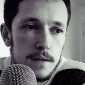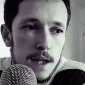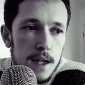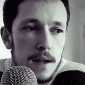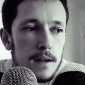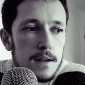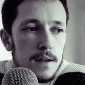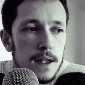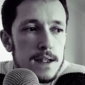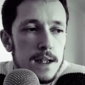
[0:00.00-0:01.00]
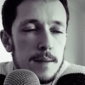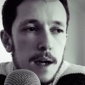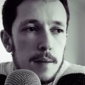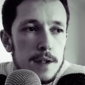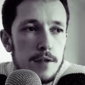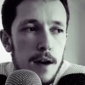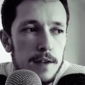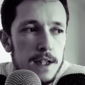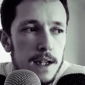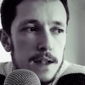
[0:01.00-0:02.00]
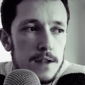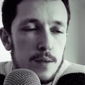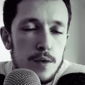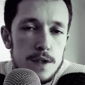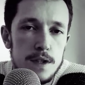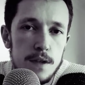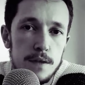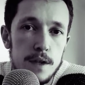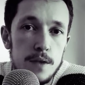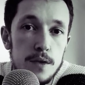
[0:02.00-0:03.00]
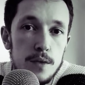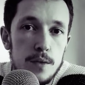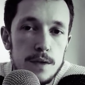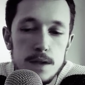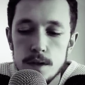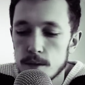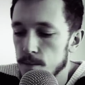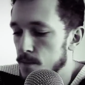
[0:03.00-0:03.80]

then you'll easily be able to gravitate towards stuff that you do want to do.